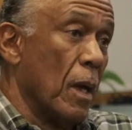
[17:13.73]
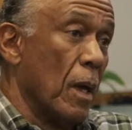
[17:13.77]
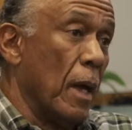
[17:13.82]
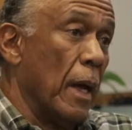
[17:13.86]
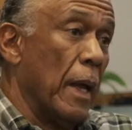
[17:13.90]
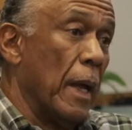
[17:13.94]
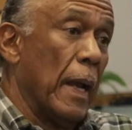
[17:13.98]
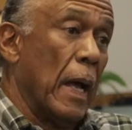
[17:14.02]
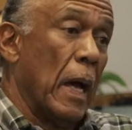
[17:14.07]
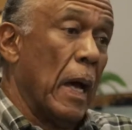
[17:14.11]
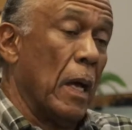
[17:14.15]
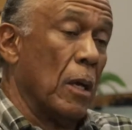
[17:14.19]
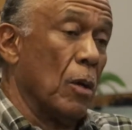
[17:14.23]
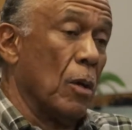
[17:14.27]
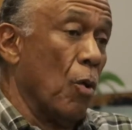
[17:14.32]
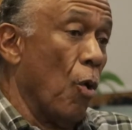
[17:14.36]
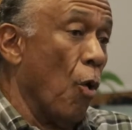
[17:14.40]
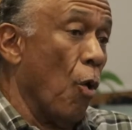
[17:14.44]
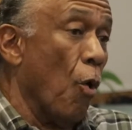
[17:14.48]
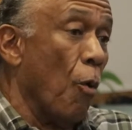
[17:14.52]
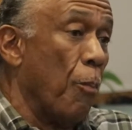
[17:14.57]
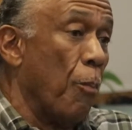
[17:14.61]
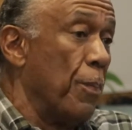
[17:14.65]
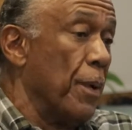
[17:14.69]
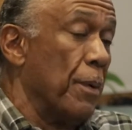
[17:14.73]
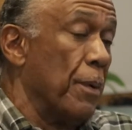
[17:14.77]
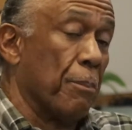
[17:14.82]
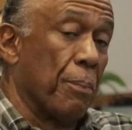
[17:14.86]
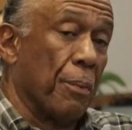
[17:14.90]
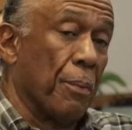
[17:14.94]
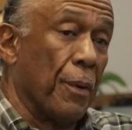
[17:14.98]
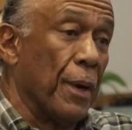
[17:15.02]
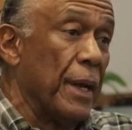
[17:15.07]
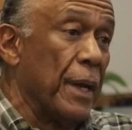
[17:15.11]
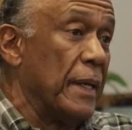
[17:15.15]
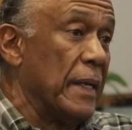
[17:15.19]
And I hope and
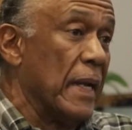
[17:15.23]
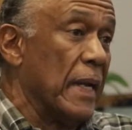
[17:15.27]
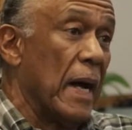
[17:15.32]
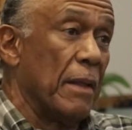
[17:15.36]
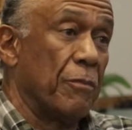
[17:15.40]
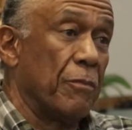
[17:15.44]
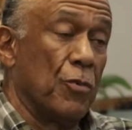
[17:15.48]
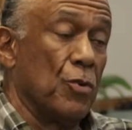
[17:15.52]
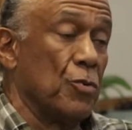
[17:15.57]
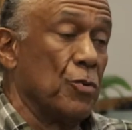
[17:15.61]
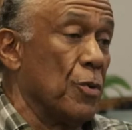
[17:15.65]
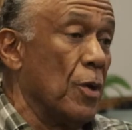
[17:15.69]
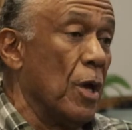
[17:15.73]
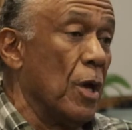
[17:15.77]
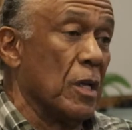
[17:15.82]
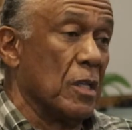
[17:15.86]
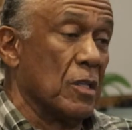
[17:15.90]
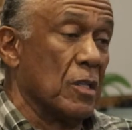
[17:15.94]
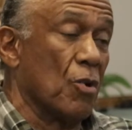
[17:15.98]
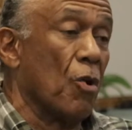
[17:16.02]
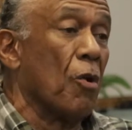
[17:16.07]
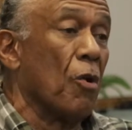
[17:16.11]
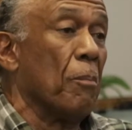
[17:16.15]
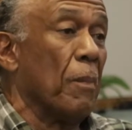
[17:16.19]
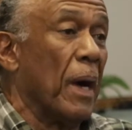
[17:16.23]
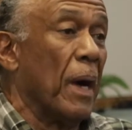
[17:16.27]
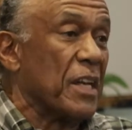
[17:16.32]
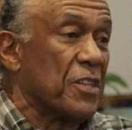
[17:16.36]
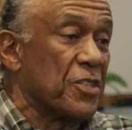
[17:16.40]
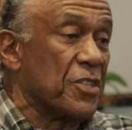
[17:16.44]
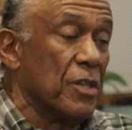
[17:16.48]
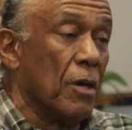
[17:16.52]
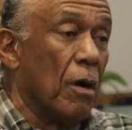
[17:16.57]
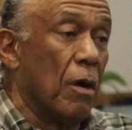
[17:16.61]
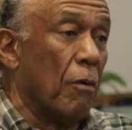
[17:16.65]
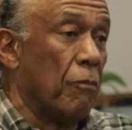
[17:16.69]
pray not to exalt
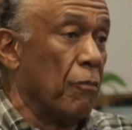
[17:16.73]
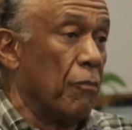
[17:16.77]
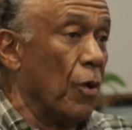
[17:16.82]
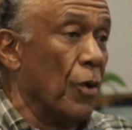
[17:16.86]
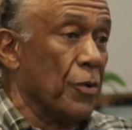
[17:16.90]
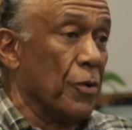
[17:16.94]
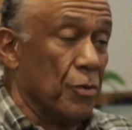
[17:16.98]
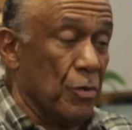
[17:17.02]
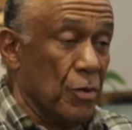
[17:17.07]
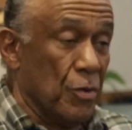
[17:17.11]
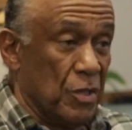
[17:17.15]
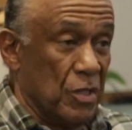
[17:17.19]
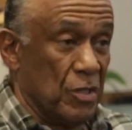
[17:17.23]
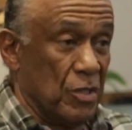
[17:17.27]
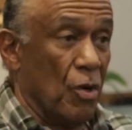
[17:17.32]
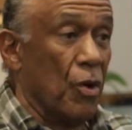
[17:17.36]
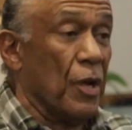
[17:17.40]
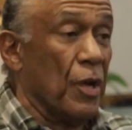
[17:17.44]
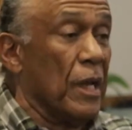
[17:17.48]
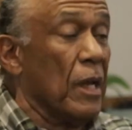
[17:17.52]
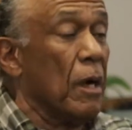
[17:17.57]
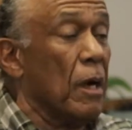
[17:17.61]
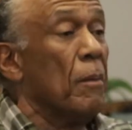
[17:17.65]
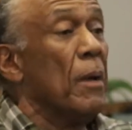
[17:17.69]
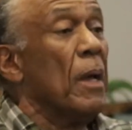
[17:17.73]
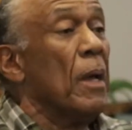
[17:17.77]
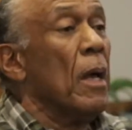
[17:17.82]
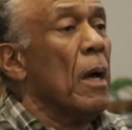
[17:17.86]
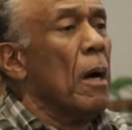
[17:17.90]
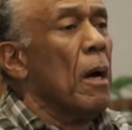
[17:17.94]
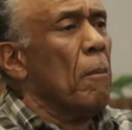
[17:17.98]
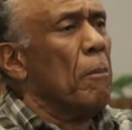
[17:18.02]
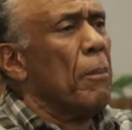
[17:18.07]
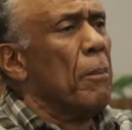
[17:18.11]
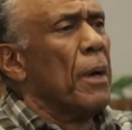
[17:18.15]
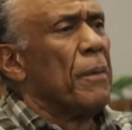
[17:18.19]
myself or to exalt Him,
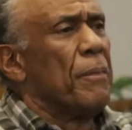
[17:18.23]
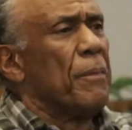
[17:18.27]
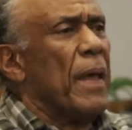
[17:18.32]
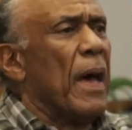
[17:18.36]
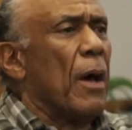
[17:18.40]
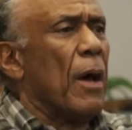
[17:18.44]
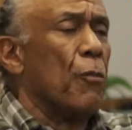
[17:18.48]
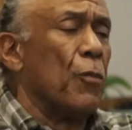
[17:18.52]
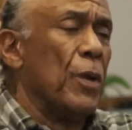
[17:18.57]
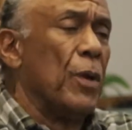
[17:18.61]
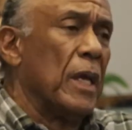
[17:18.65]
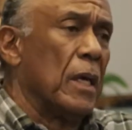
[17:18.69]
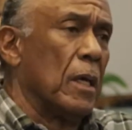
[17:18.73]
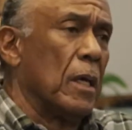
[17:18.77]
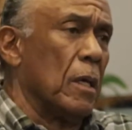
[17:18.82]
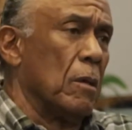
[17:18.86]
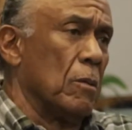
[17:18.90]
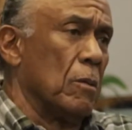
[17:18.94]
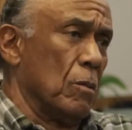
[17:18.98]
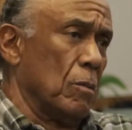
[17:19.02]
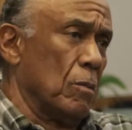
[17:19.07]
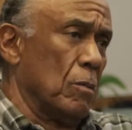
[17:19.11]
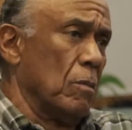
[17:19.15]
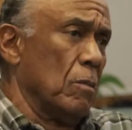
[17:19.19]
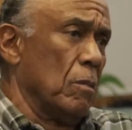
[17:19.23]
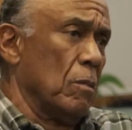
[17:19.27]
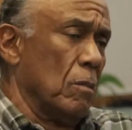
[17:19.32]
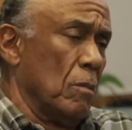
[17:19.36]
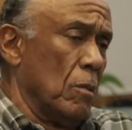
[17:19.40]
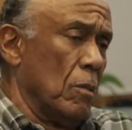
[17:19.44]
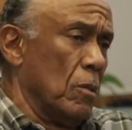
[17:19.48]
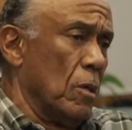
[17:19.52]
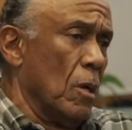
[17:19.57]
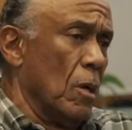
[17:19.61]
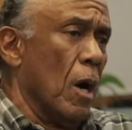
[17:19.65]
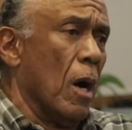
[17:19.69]
but that we can
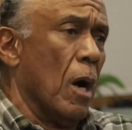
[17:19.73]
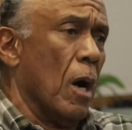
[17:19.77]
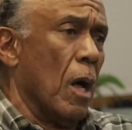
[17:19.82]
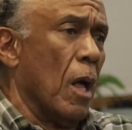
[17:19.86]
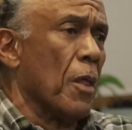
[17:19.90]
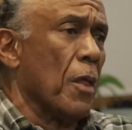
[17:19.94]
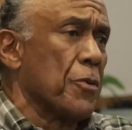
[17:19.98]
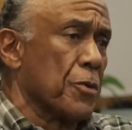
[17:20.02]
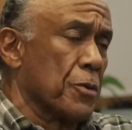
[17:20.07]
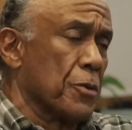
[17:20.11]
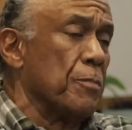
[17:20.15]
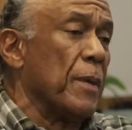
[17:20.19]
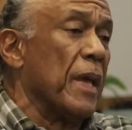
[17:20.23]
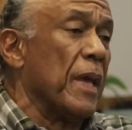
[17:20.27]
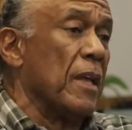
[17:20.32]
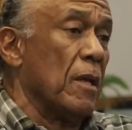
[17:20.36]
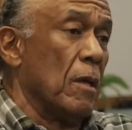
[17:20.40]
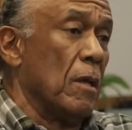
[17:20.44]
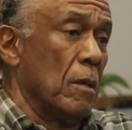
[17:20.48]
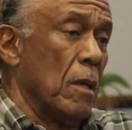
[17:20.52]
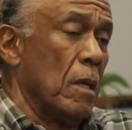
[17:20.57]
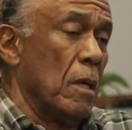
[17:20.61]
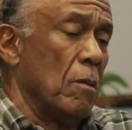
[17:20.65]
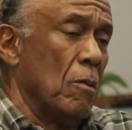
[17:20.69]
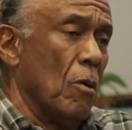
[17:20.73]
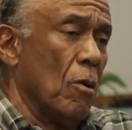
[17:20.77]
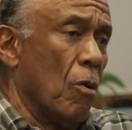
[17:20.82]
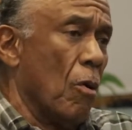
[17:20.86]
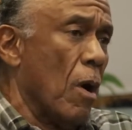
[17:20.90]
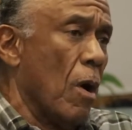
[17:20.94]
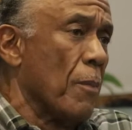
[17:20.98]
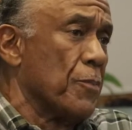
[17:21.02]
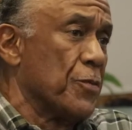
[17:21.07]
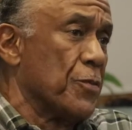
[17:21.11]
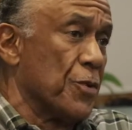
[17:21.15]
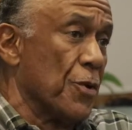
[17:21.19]
uh, others may you
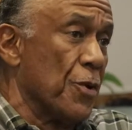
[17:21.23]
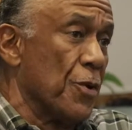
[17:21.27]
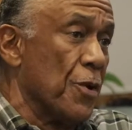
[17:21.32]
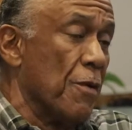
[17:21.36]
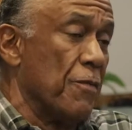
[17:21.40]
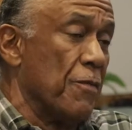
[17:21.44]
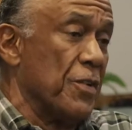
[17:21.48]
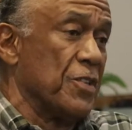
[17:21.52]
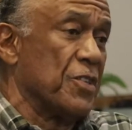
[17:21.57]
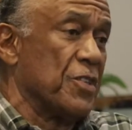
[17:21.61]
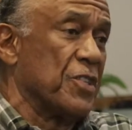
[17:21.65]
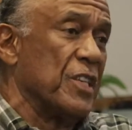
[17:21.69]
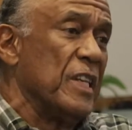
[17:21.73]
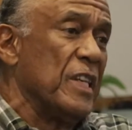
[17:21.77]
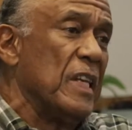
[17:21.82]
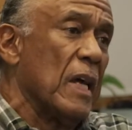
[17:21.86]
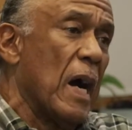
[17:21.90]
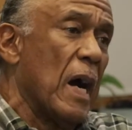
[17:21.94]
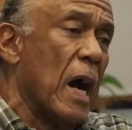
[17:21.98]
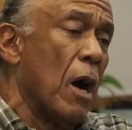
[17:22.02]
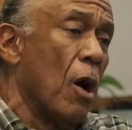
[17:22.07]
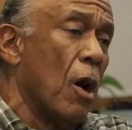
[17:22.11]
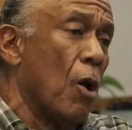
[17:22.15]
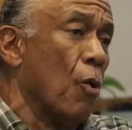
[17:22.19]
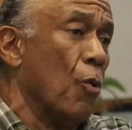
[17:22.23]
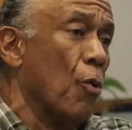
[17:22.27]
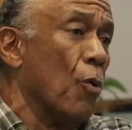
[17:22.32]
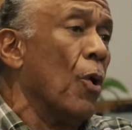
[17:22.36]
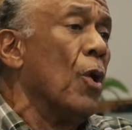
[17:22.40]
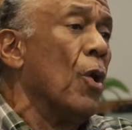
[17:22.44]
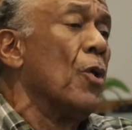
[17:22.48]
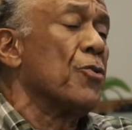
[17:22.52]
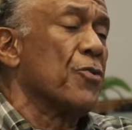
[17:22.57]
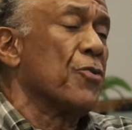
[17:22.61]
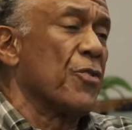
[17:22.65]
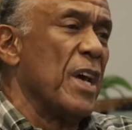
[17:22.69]
know, observe and see how
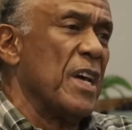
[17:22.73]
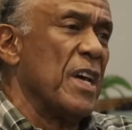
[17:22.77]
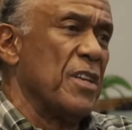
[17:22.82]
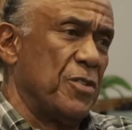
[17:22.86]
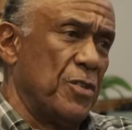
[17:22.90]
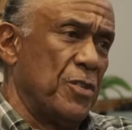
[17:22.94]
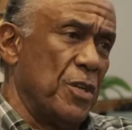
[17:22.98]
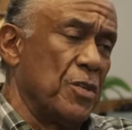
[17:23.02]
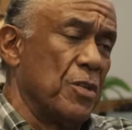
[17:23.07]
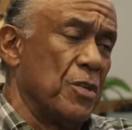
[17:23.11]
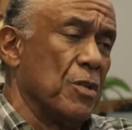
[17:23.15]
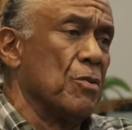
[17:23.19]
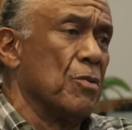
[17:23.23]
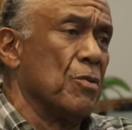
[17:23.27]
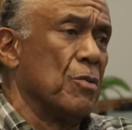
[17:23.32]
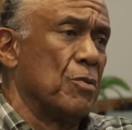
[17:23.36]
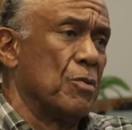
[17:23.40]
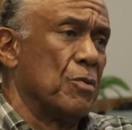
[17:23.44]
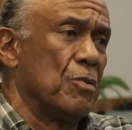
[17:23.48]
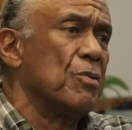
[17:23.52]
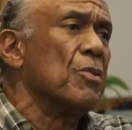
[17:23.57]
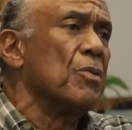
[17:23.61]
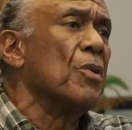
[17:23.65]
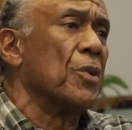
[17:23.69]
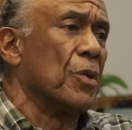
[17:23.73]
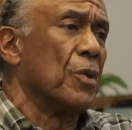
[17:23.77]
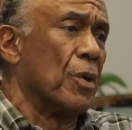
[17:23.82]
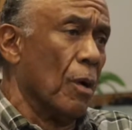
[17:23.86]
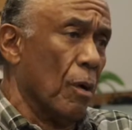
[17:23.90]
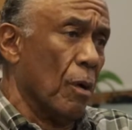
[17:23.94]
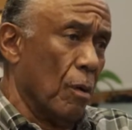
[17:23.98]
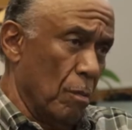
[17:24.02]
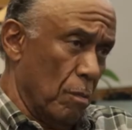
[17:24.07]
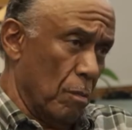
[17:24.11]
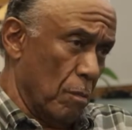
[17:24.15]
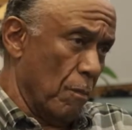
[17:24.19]
transition should
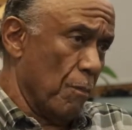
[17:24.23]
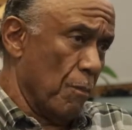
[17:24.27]
go